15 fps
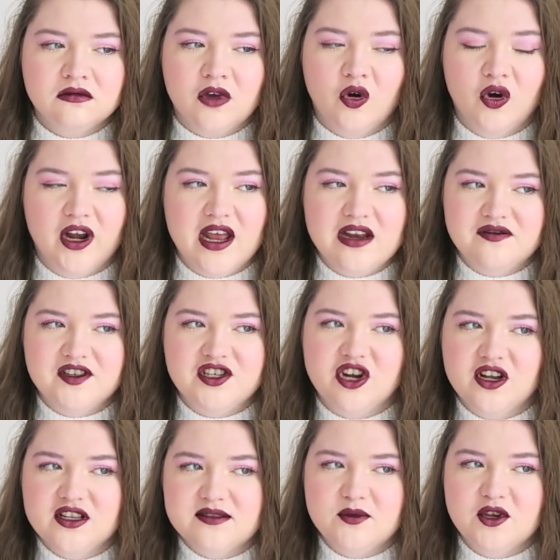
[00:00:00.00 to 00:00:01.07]
or an
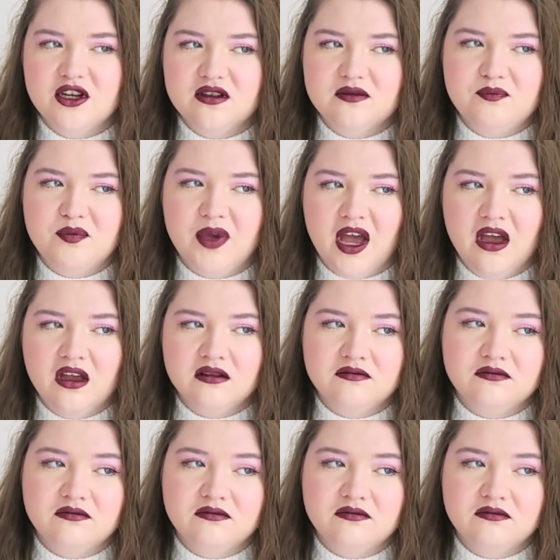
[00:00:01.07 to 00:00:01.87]
advertisement but